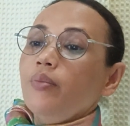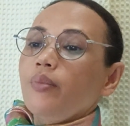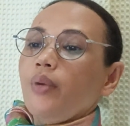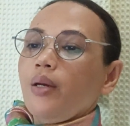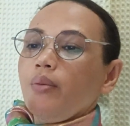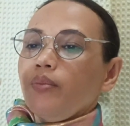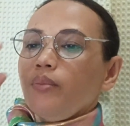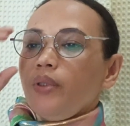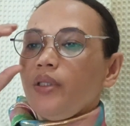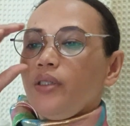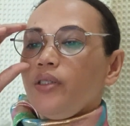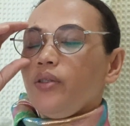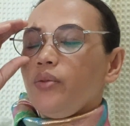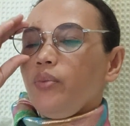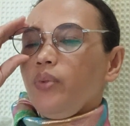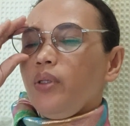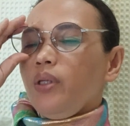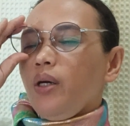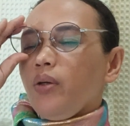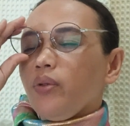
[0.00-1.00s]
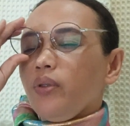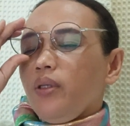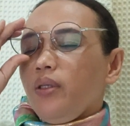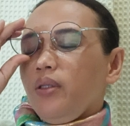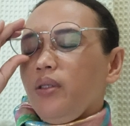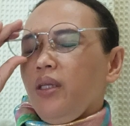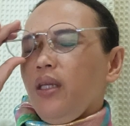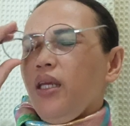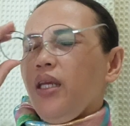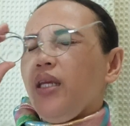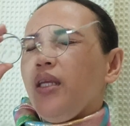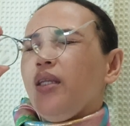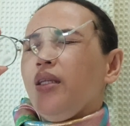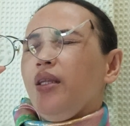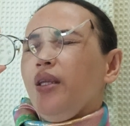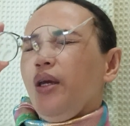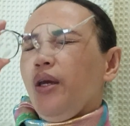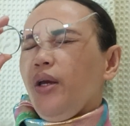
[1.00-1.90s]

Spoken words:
members without the need